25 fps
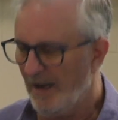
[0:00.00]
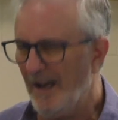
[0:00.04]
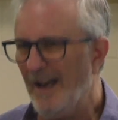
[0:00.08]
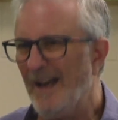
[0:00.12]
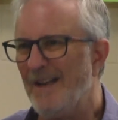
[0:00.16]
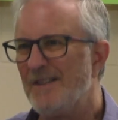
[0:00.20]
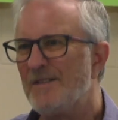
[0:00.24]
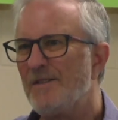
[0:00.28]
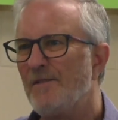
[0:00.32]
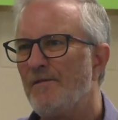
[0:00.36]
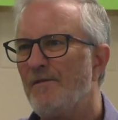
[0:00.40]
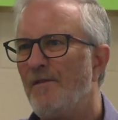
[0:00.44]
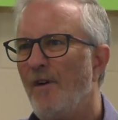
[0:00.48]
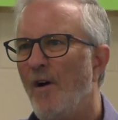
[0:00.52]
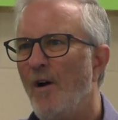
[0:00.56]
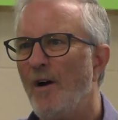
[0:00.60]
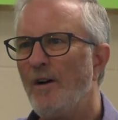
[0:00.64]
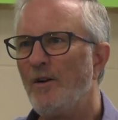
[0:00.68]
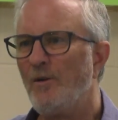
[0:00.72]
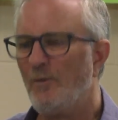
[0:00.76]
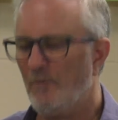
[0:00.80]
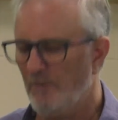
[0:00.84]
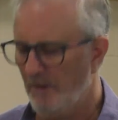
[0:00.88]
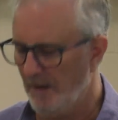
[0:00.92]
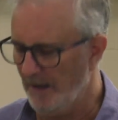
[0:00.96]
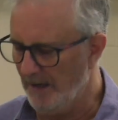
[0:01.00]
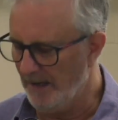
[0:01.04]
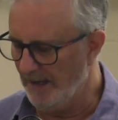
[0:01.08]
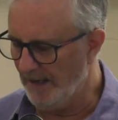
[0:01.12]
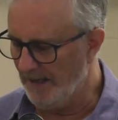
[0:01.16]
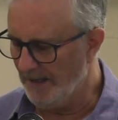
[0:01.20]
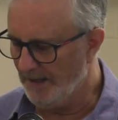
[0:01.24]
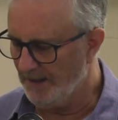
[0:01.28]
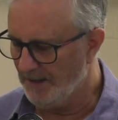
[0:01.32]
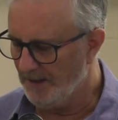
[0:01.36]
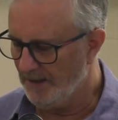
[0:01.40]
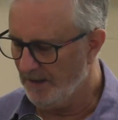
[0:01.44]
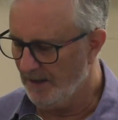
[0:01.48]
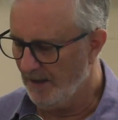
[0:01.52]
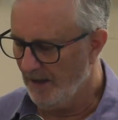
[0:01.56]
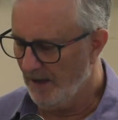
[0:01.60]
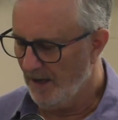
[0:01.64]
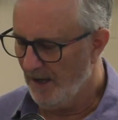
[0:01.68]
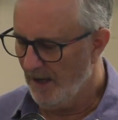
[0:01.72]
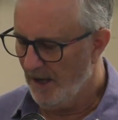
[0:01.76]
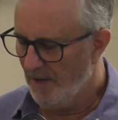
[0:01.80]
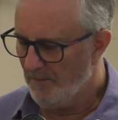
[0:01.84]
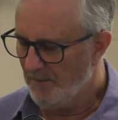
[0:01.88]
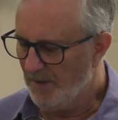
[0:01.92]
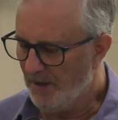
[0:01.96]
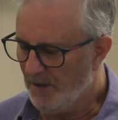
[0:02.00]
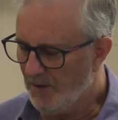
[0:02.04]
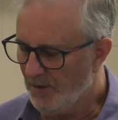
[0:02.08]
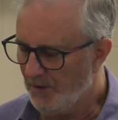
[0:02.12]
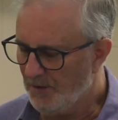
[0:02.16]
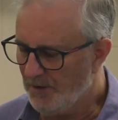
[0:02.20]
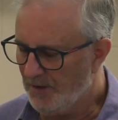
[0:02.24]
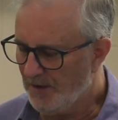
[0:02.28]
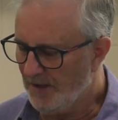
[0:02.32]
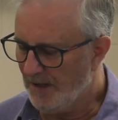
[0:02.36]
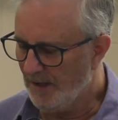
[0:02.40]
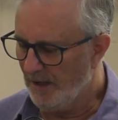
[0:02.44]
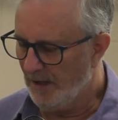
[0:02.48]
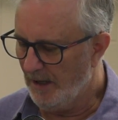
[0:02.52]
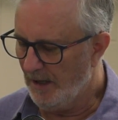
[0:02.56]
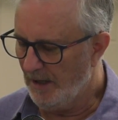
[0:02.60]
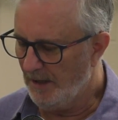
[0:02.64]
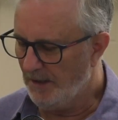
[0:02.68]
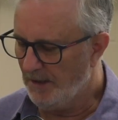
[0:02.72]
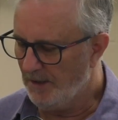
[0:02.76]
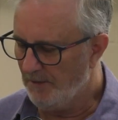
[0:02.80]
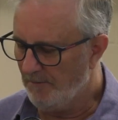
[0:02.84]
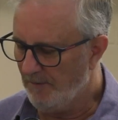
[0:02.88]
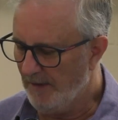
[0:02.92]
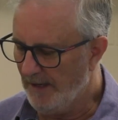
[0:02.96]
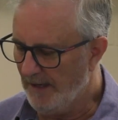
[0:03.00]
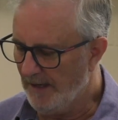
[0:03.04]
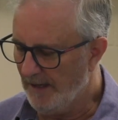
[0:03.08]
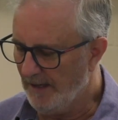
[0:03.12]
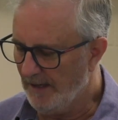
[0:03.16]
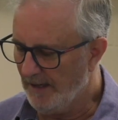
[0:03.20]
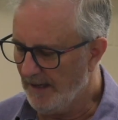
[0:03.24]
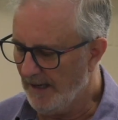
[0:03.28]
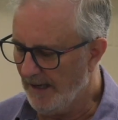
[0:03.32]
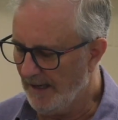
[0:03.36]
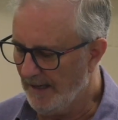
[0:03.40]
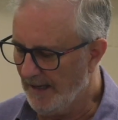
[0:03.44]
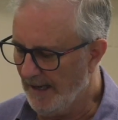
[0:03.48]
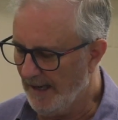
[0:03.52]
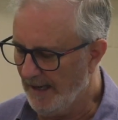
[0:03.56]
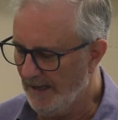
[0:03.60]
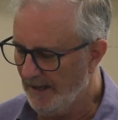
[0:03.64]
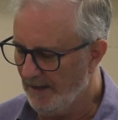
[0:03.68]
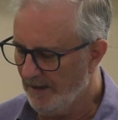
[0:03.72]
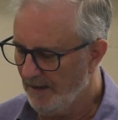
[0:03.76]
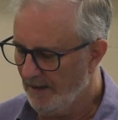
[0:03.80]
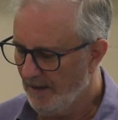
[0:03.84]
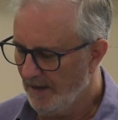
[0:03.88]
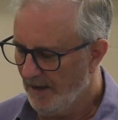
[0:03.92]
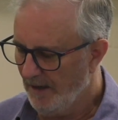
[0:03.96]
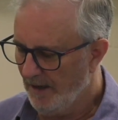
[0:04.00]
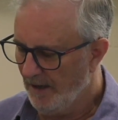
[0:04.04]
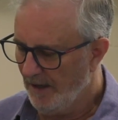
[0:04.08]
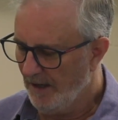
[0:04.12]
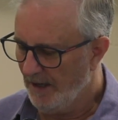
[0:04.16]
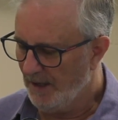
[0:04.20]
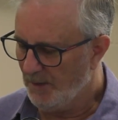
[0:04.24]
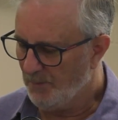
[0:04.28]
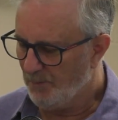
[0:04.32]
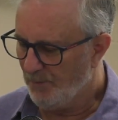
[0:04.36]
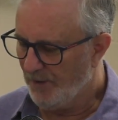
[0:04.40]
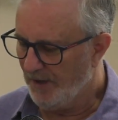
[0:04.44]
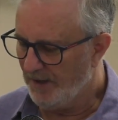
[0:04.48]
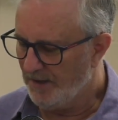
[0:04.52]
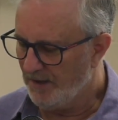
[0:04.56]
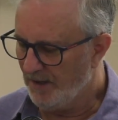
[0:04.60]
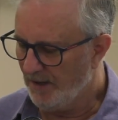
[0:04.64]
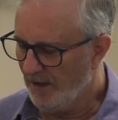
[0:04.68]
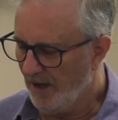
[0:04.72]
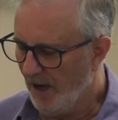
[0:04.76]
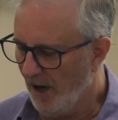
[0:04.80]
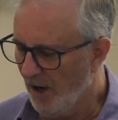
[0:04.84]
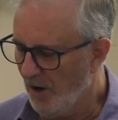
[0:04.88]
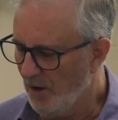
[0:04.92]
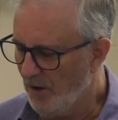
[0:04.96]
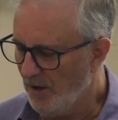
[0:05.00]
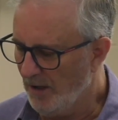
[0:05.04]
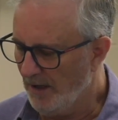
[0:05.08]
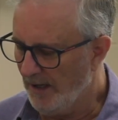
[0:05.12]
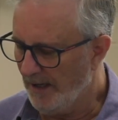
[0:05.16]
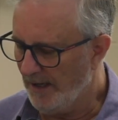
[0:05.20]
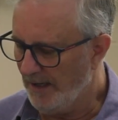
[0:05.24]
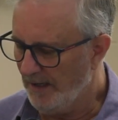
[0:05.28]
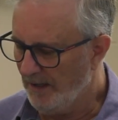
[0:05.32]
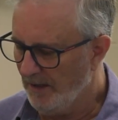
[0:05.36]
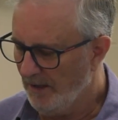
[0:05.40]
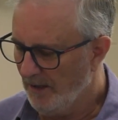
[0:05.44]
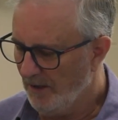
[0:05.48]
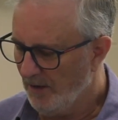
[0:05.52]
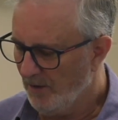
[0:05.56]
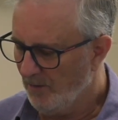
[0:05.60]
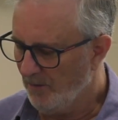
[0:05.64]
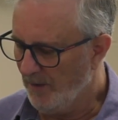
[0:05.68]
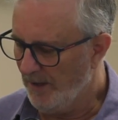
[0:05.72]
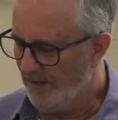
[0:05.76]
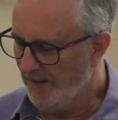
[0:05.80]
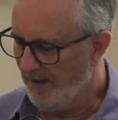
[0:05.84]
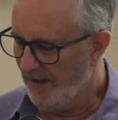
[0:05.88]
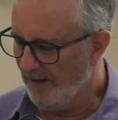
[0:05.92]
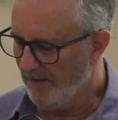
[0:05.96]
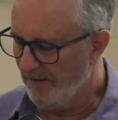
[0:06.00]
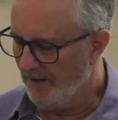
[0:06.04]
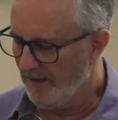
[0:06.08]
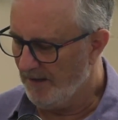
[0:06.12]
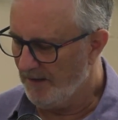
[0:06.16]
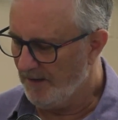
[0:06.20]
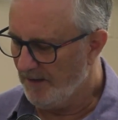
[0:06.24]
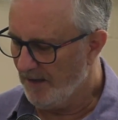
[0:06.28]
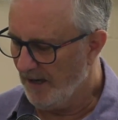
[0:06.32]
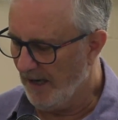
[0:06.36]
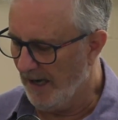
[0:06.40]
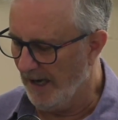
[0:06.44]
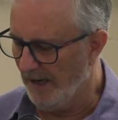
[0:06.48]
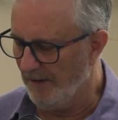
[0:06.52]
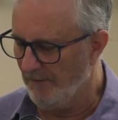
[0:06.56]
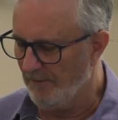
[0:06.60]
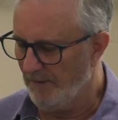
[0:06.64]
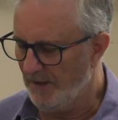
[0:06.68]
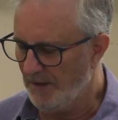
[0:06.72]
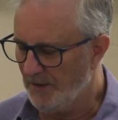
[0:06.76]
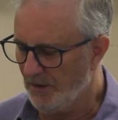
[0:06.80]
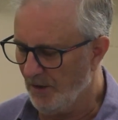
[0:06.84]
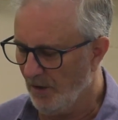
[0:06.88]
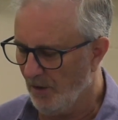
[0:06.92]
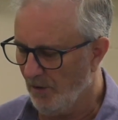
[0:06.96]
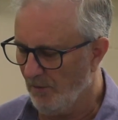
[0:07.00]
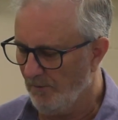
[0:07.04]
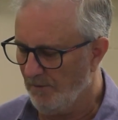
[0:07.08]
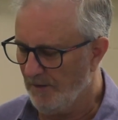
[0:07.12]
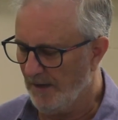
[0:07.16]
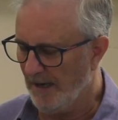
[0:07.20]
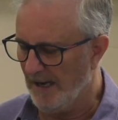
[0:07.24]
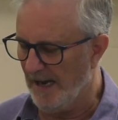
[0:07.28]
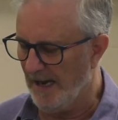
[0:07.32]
as a final release because the need to reincarnate is present only when there is unresolved